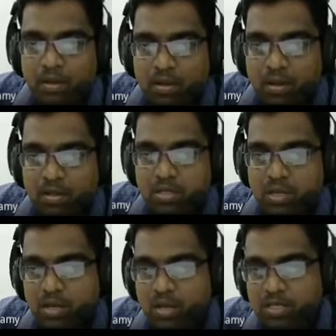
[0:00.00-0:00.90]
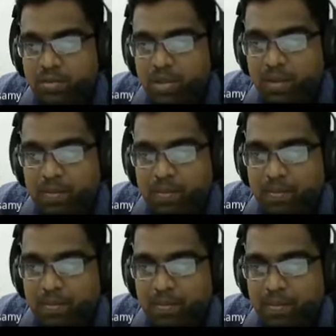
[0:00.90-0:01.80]
cos A cos B
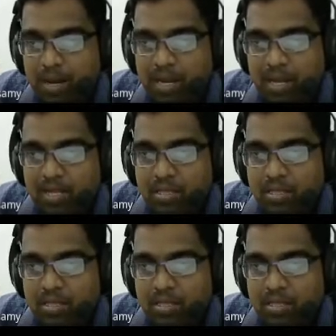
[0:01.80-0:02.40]
minus,